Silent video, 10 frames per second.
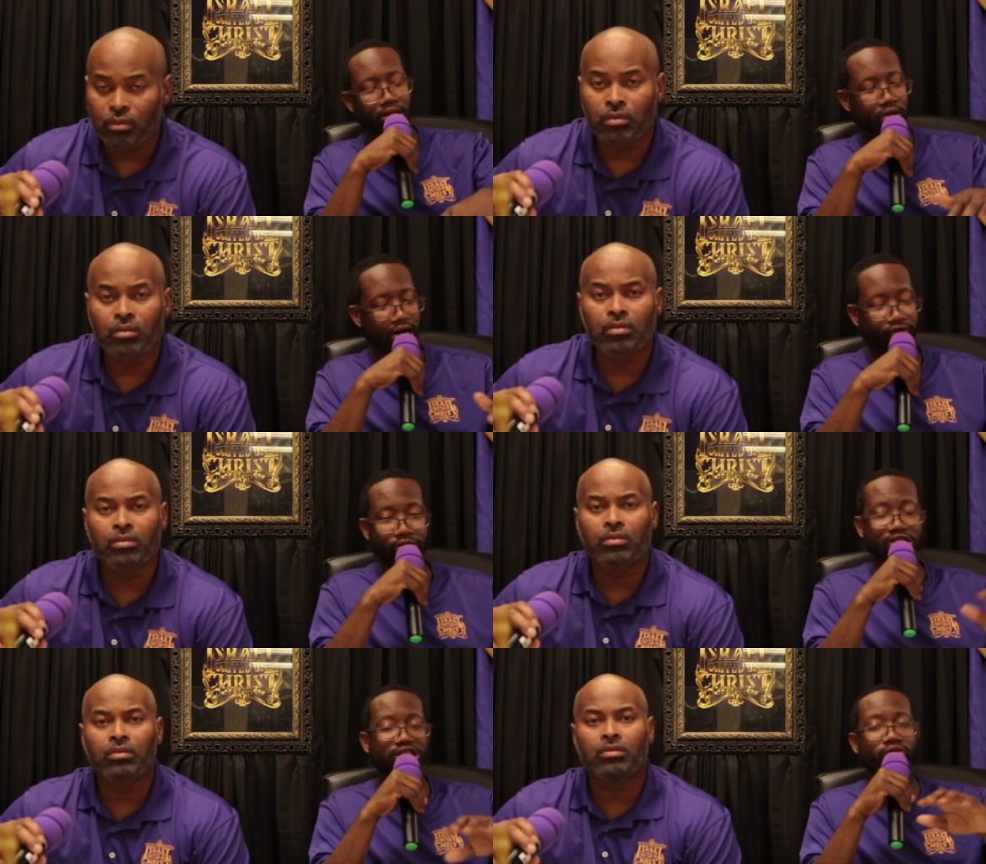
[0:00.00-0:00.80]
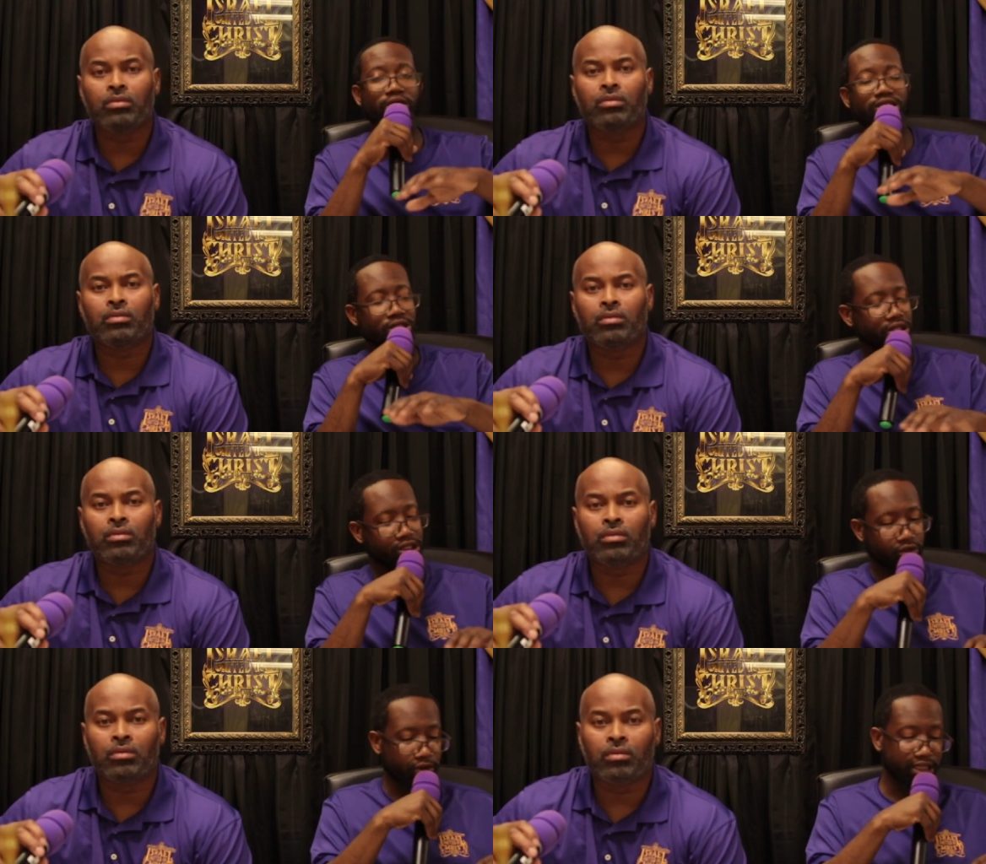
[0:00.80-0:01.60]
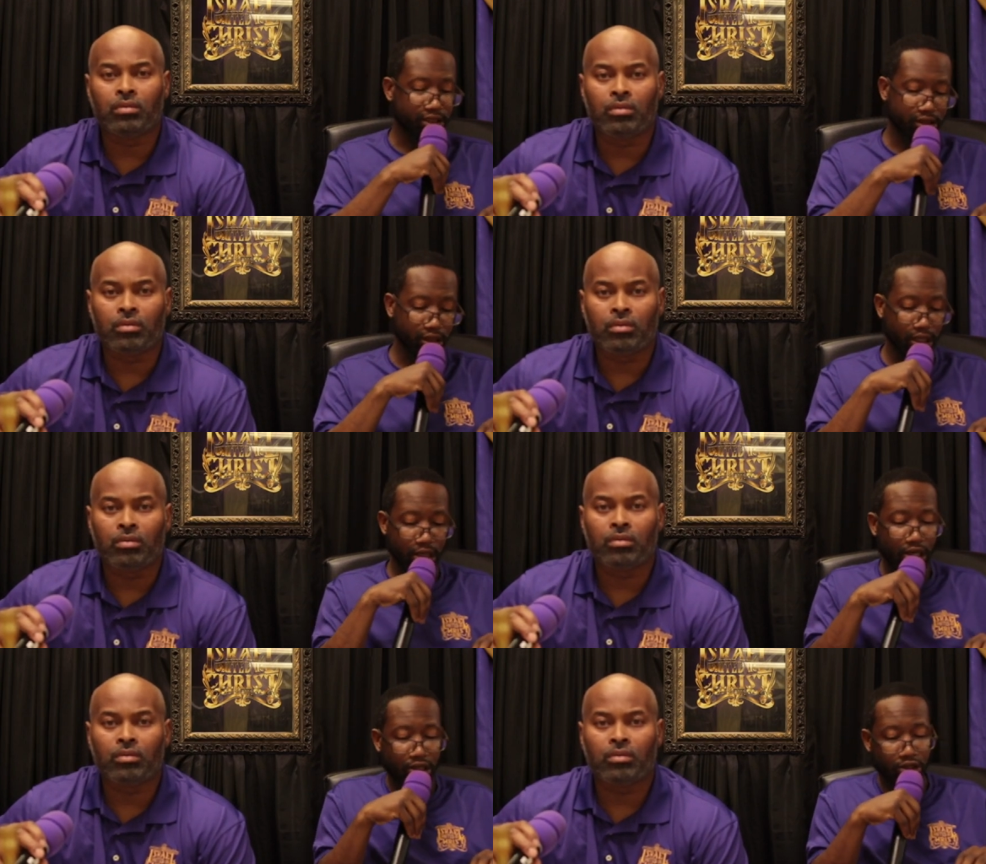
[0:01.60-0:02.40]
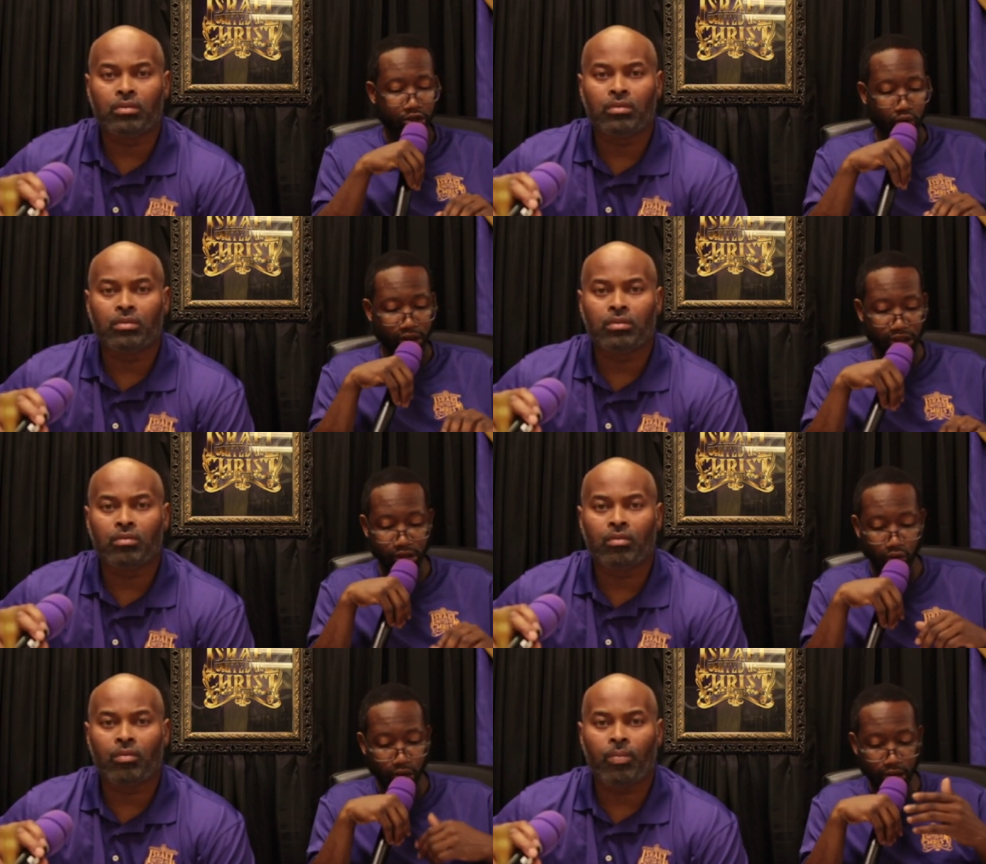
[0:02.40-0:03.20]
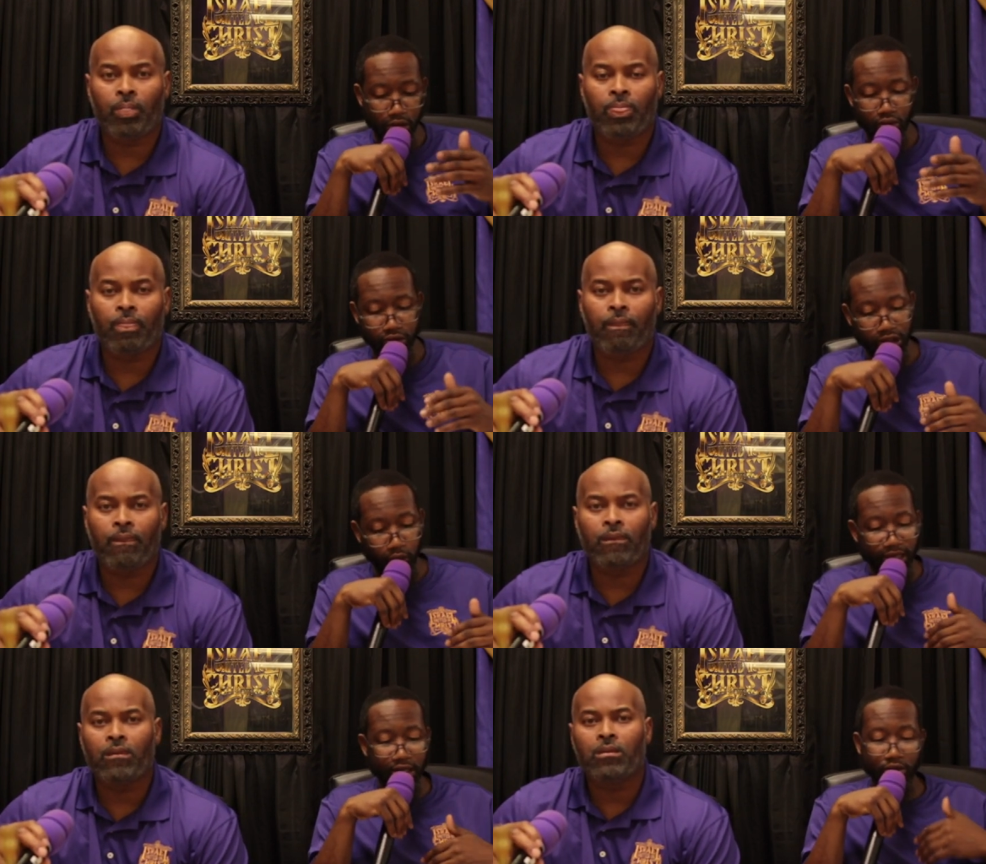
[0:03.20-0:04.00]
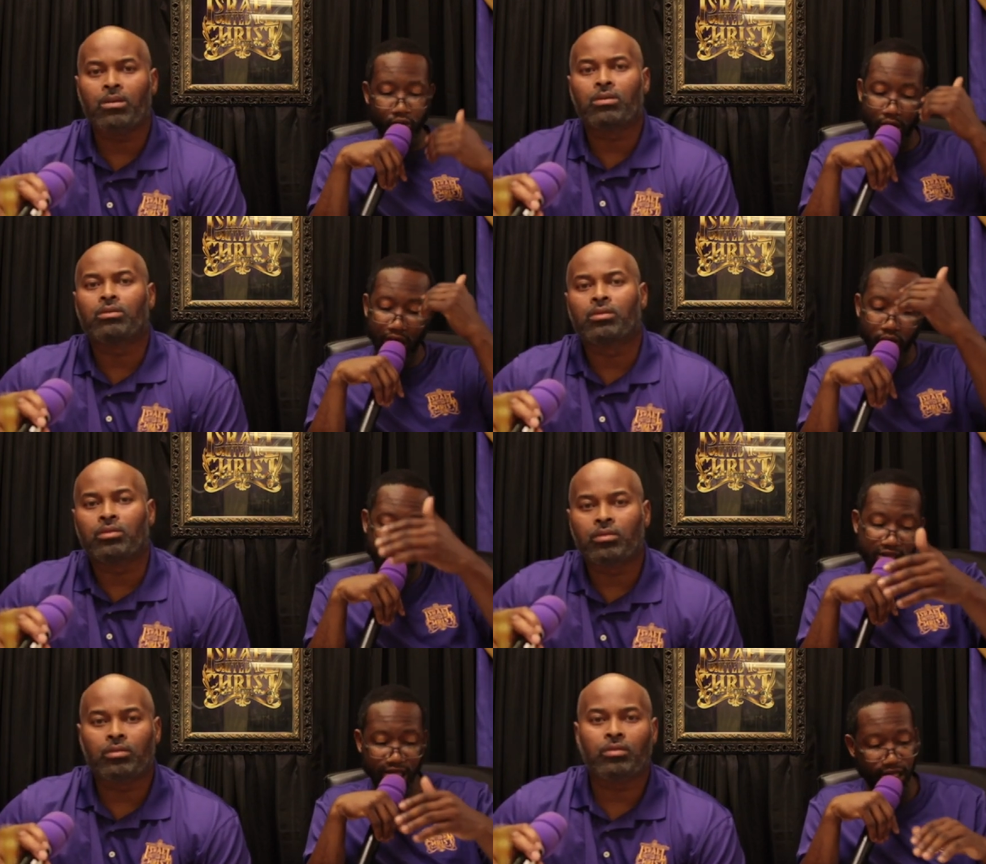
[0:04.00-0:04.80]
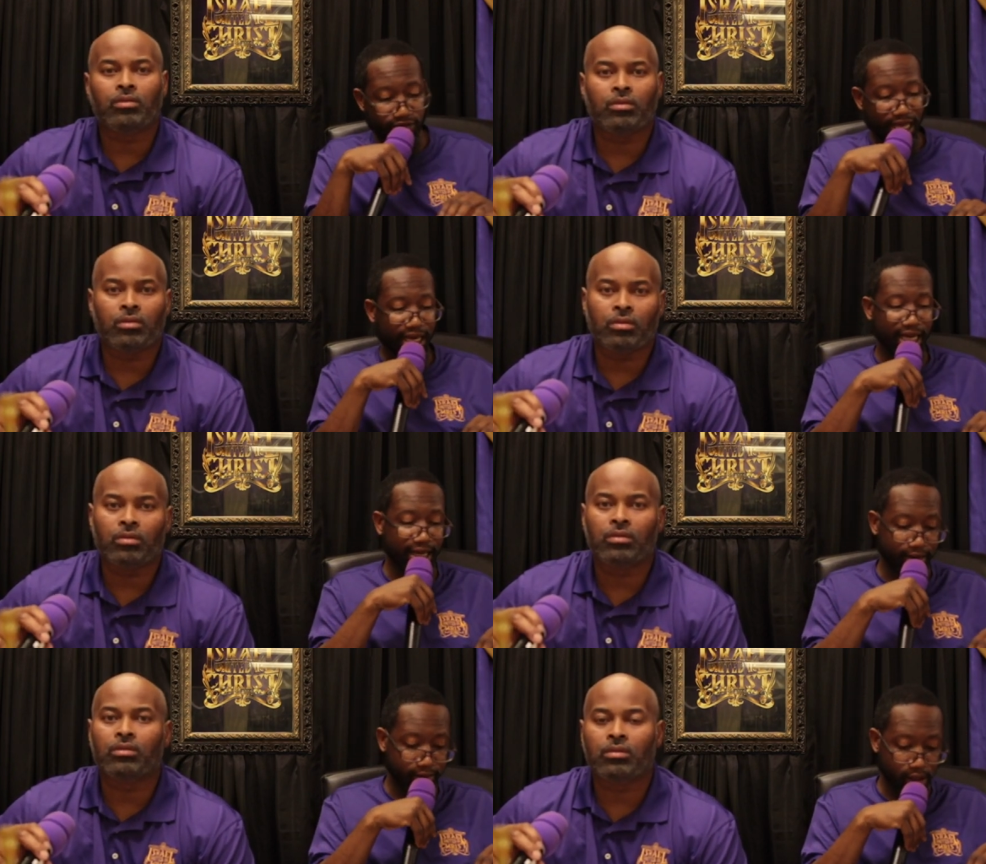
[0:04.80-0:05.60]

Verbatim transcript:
Speaker 1: All right. From generation to generation, the torch is going on so we can receive that land.